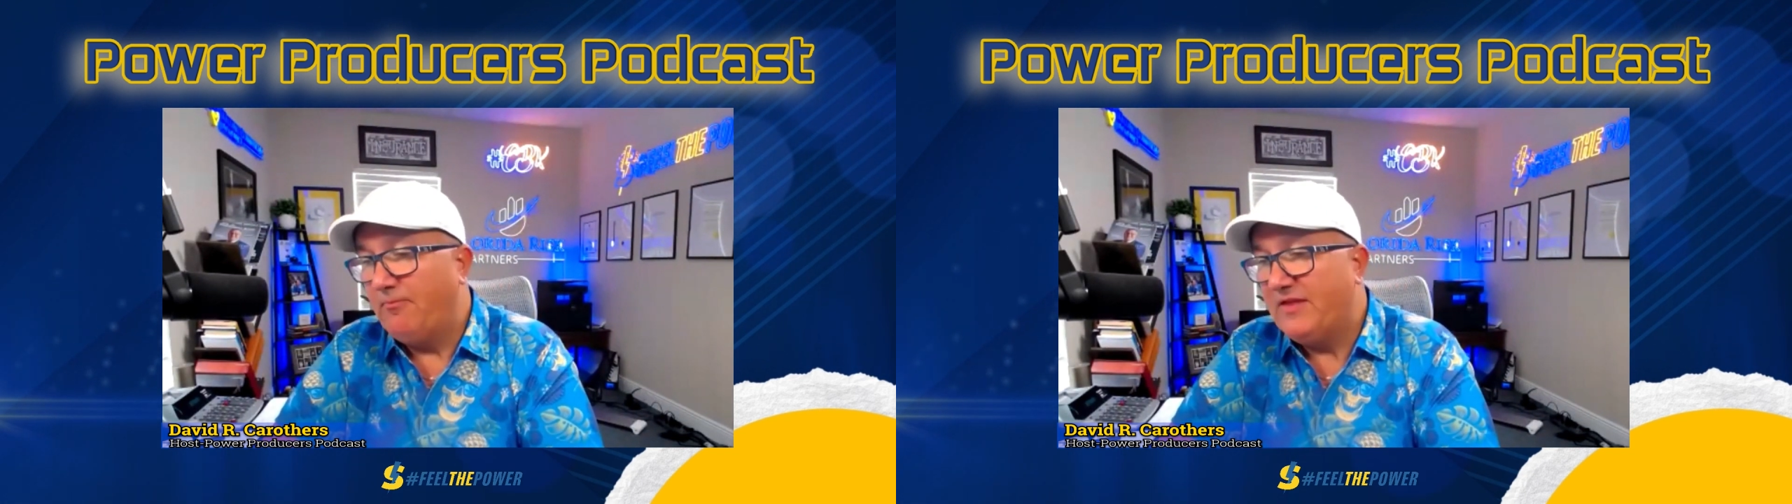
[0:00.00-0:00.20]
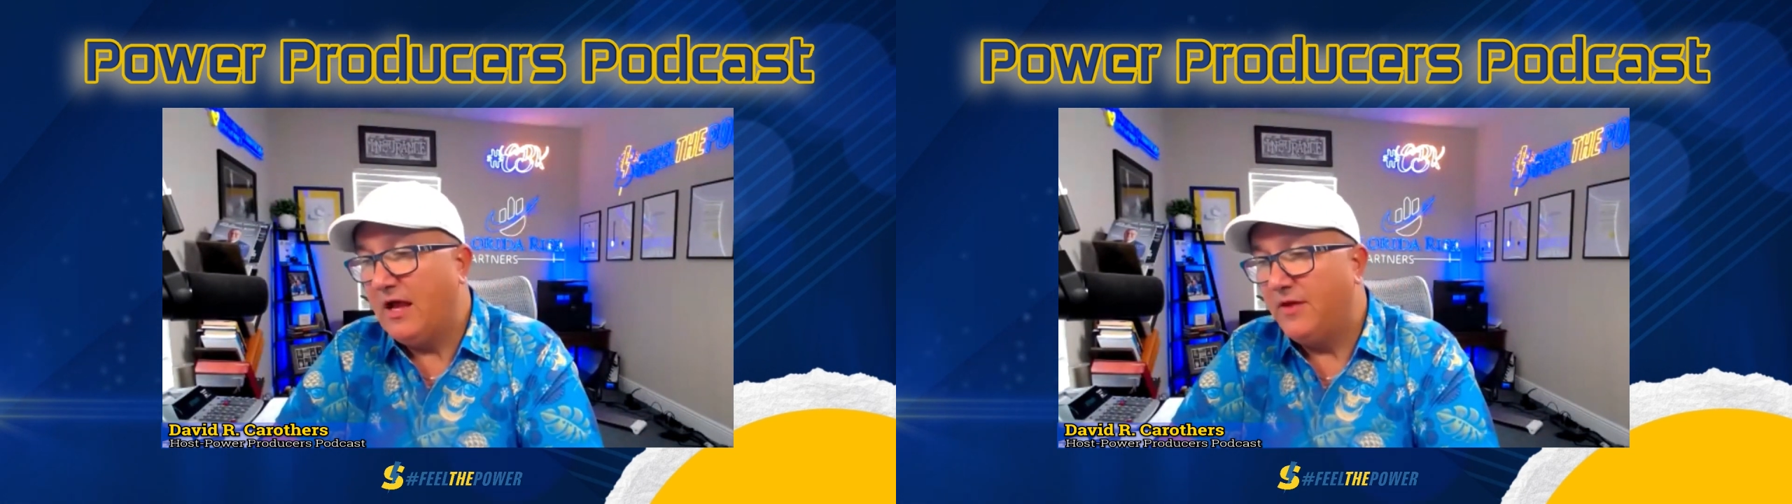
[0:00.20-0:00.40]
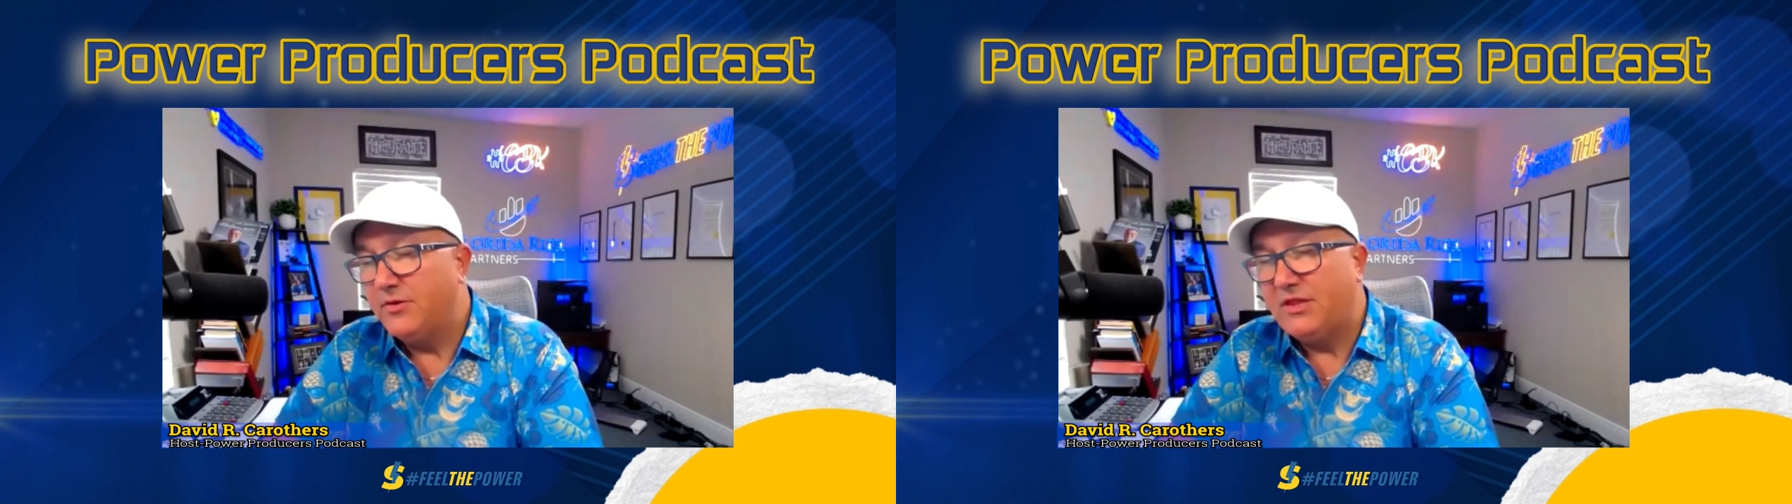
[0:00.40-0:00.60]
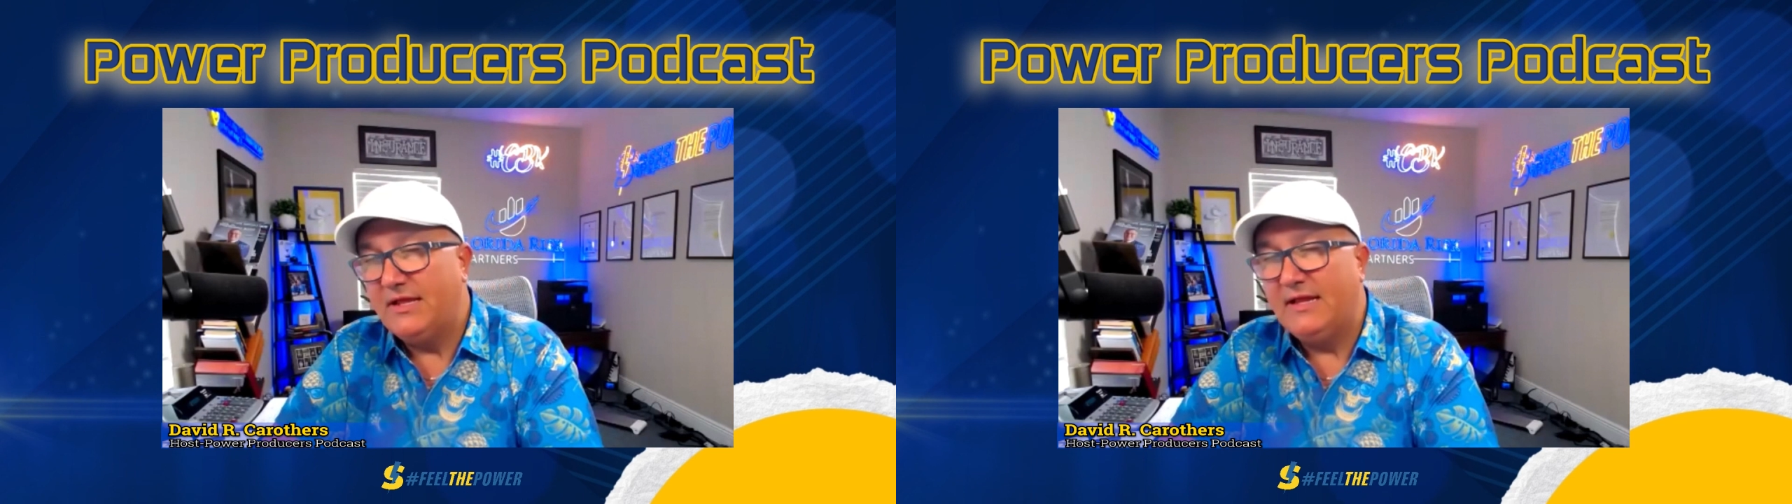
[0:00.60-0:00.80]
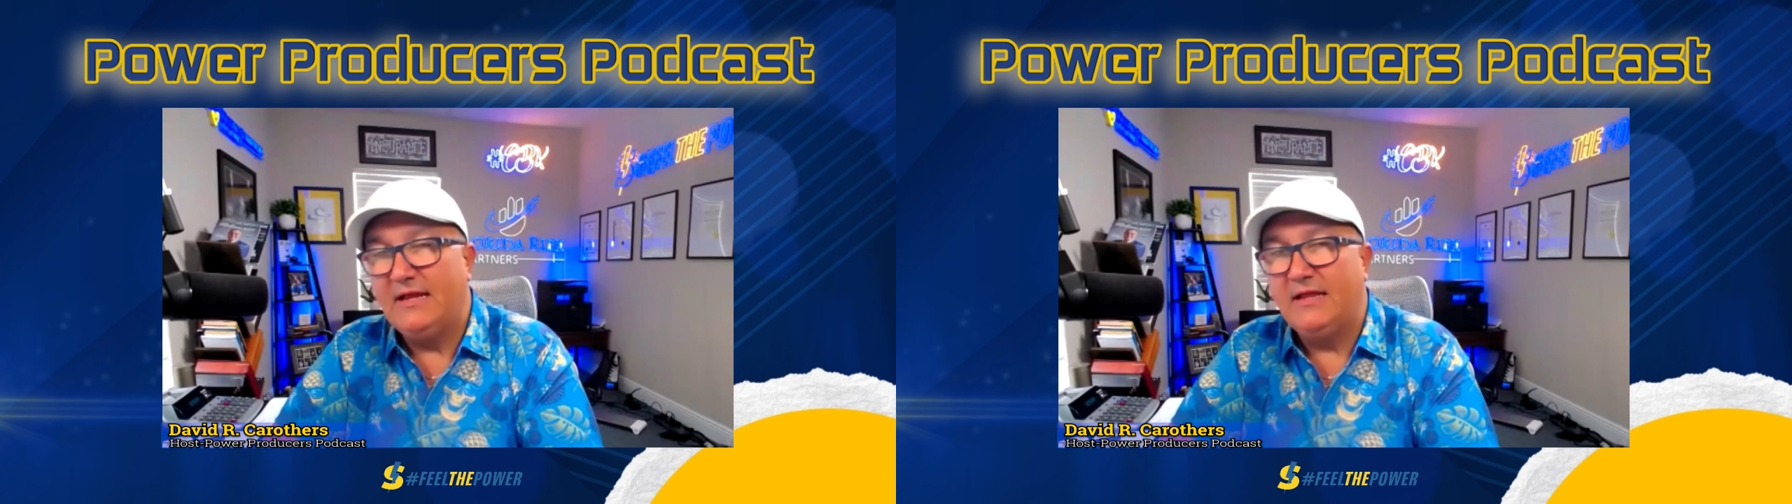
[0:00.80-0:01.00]
The other
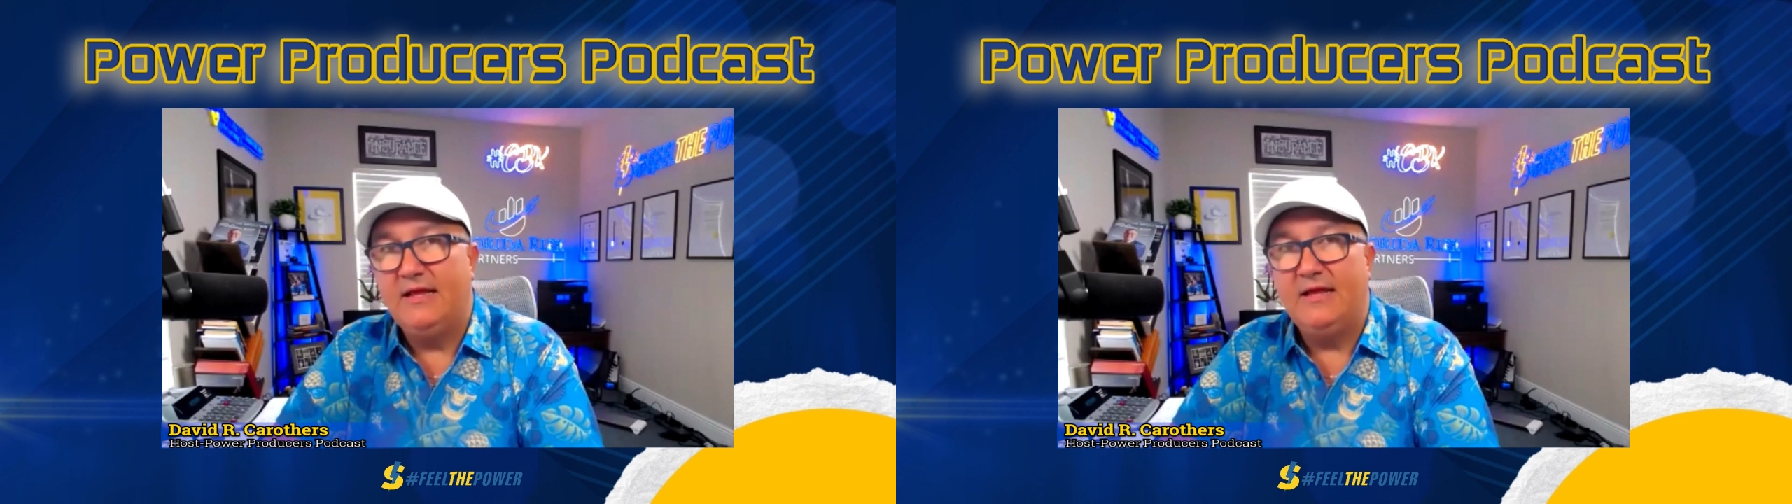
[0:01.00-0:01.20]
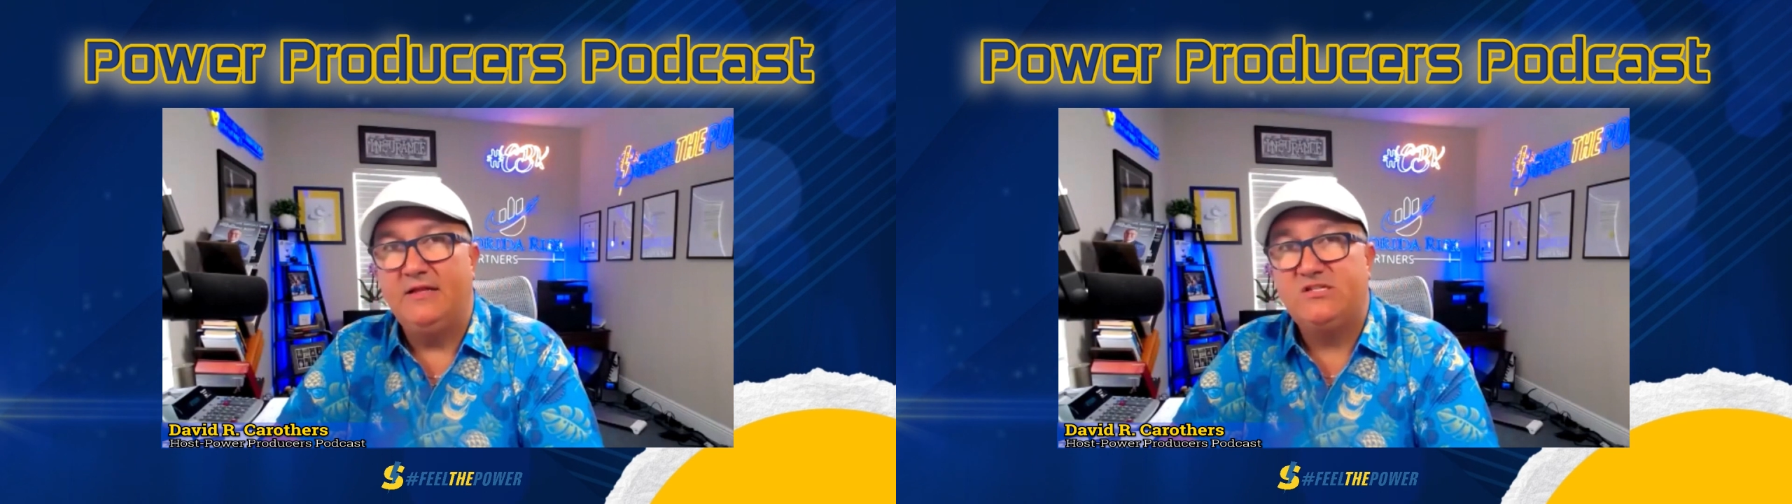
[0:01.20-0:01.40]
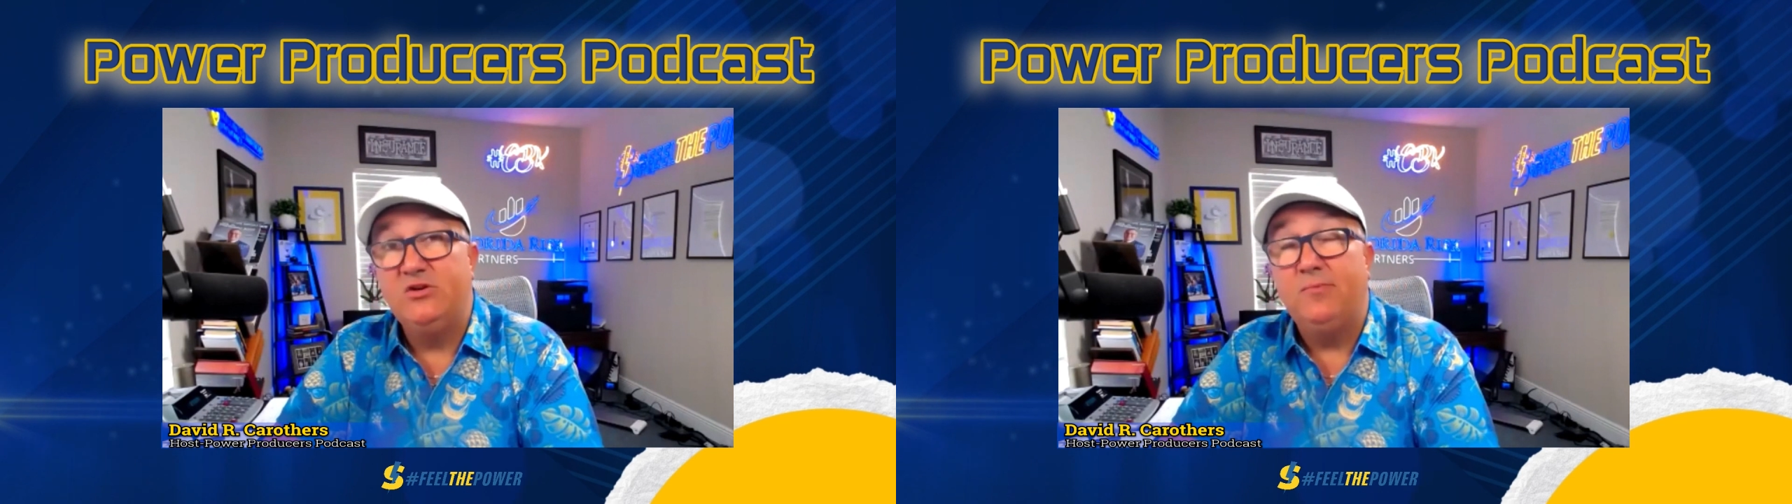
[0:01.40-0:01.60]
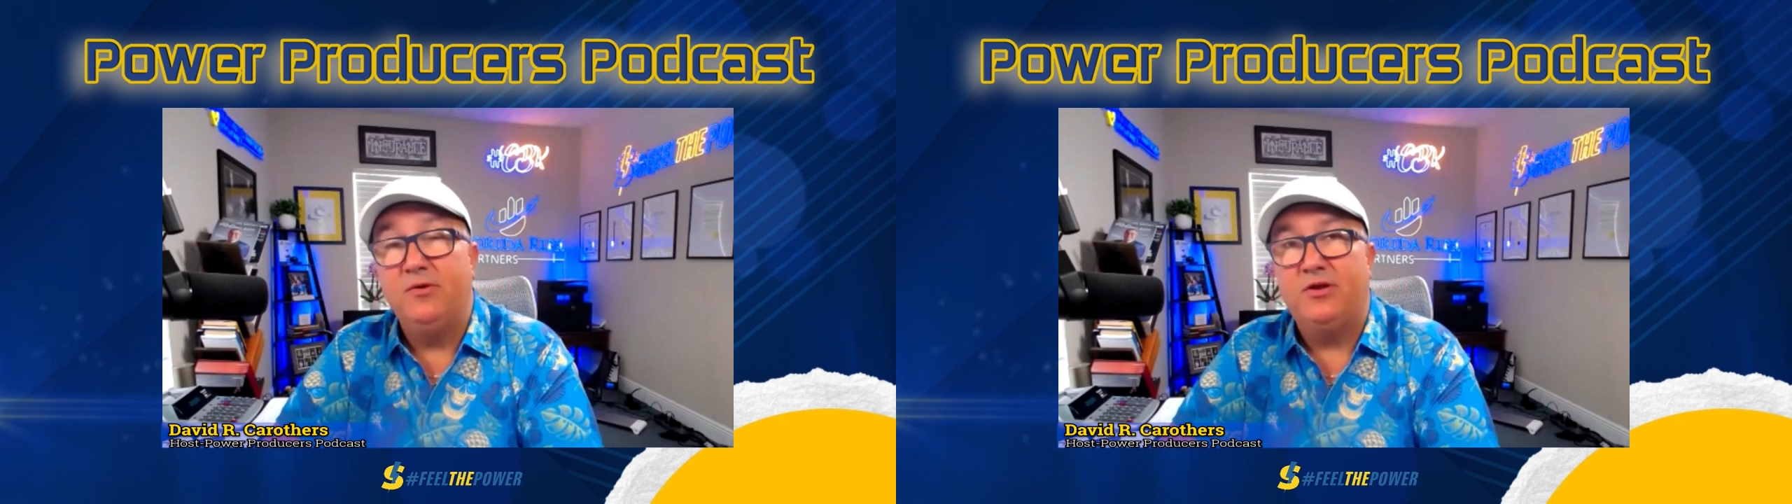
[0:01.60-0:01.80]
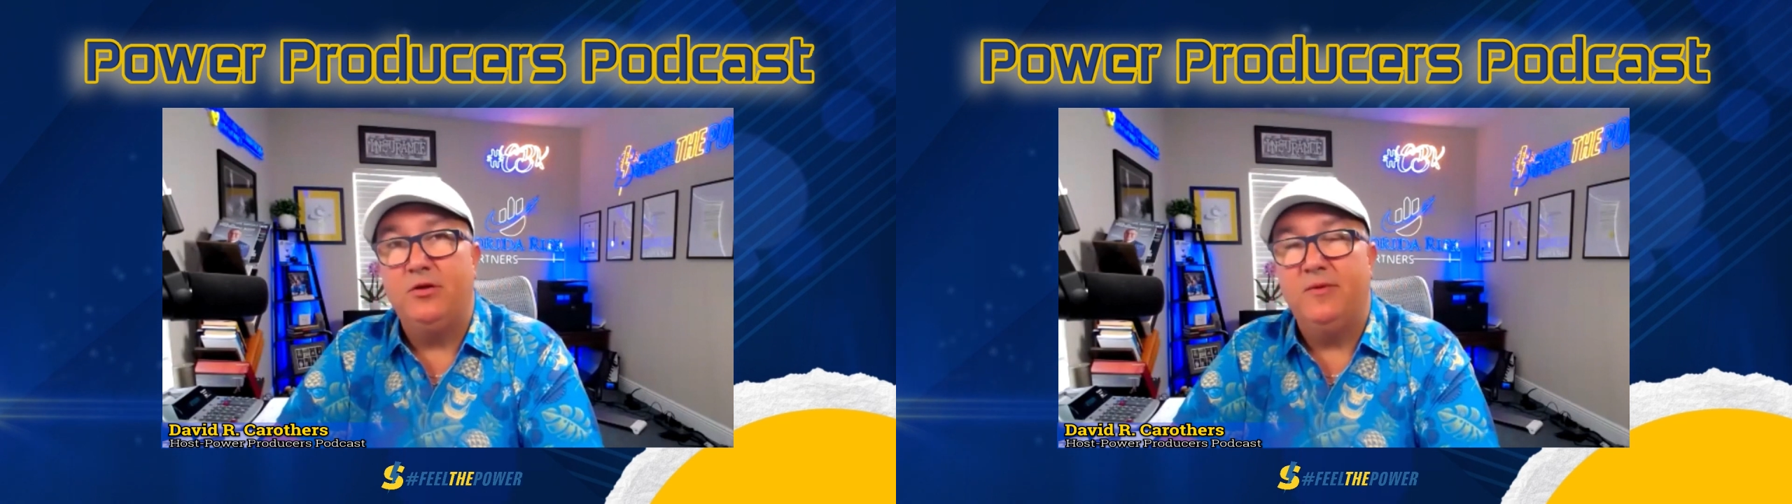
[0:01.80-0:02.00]
thing that
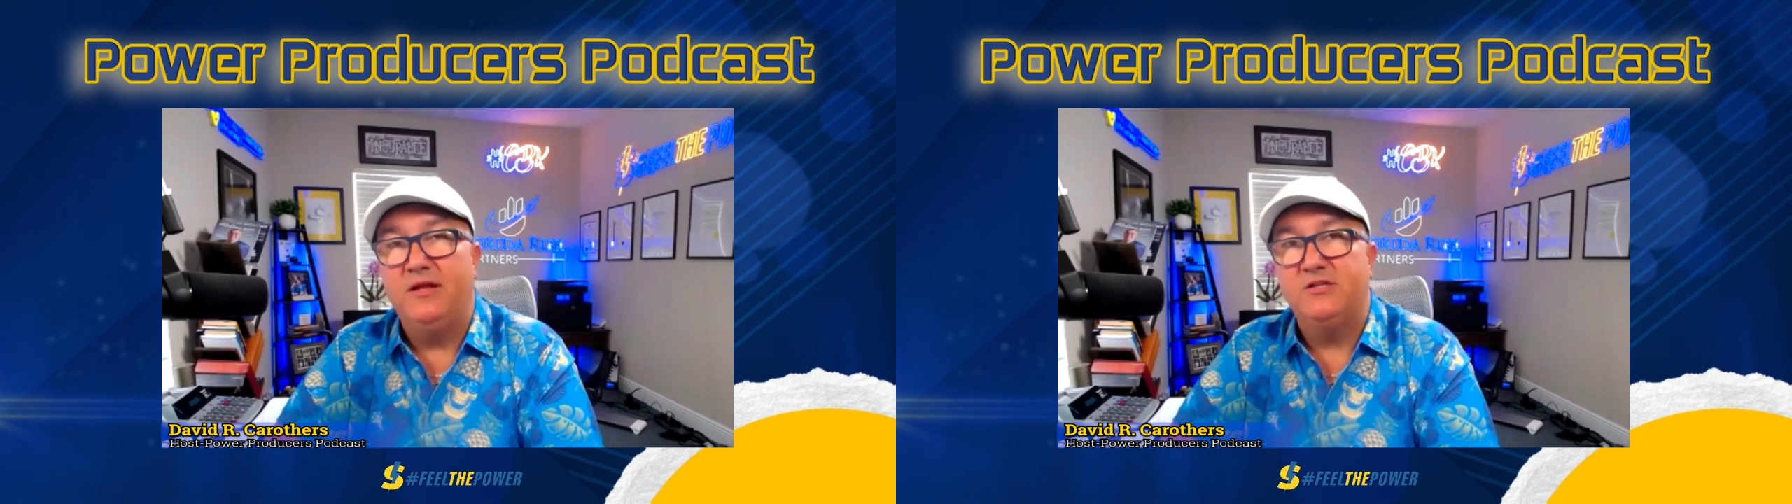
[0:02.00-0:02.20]
Superhuman